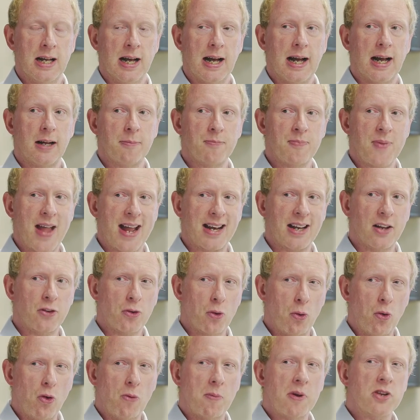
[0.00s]
And it's
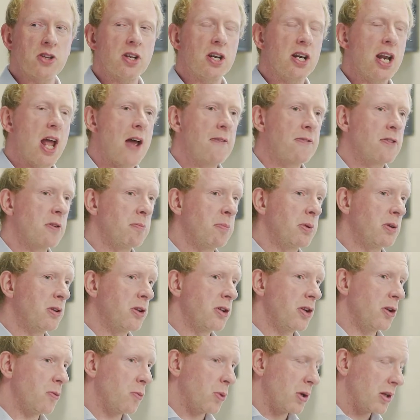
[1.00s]
almost inevitable
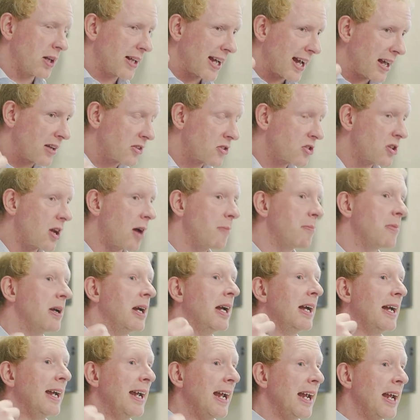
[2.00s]
that you will get some
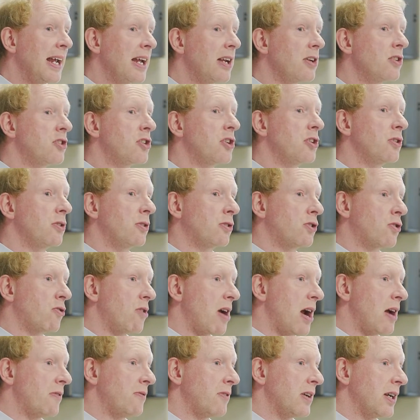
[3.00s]
hit to your
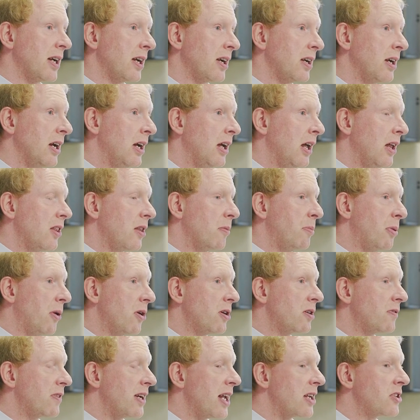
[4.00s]
traffic. The
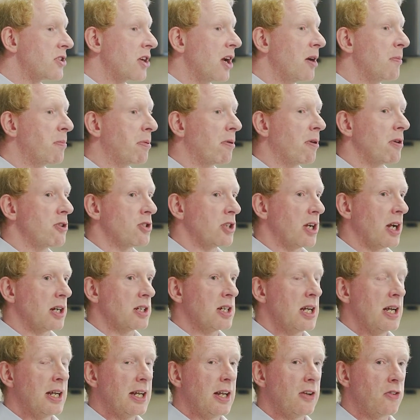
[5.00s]
point of an SEO project
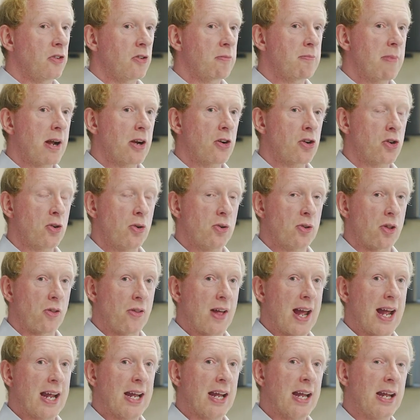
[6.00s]
is to make sure that
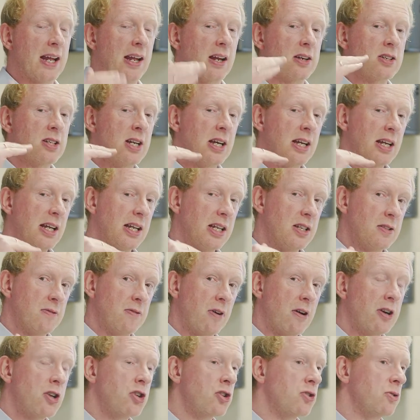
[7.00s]
that hit is
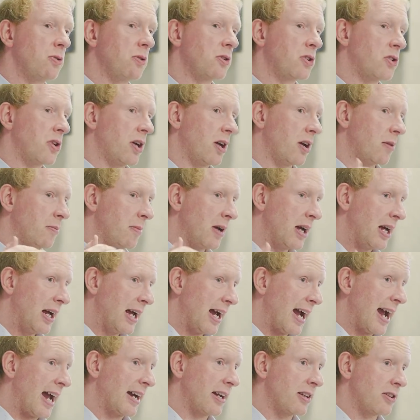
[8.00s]
very short term
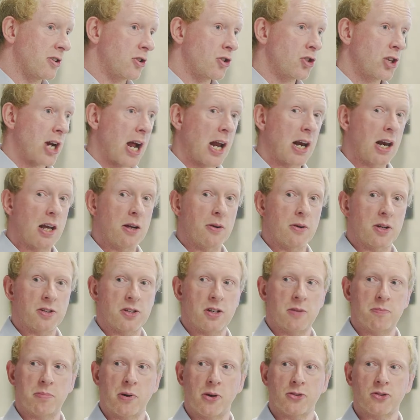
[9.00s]
and as shallow as
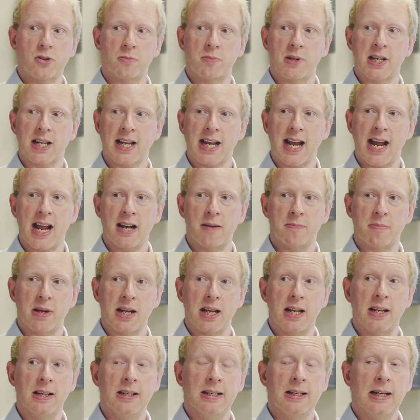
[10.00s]
it possibly can
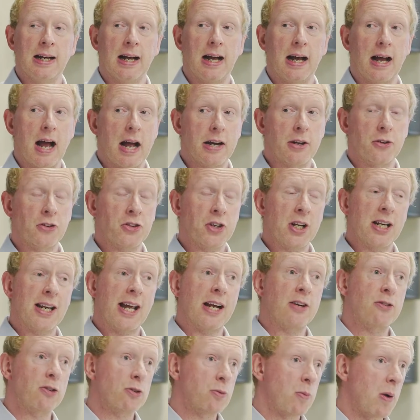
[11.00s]
be. And you'll see
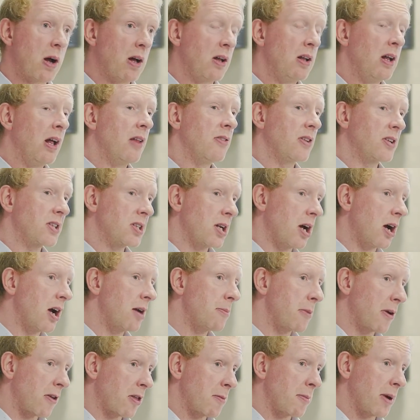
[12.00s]
later as well, the
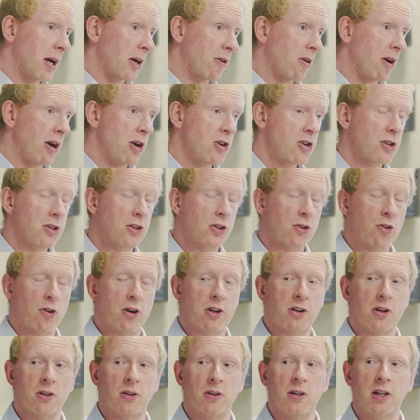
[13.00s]
timing of the migration is
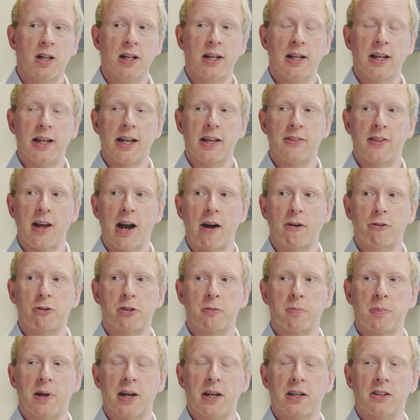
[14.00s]
critical in that
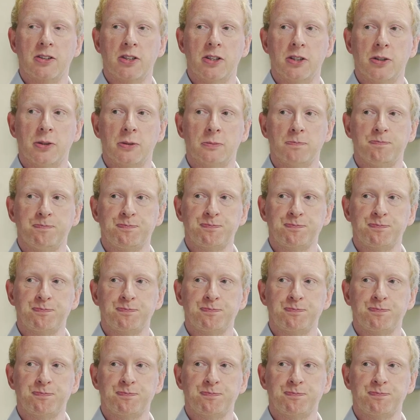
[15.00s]
respect too.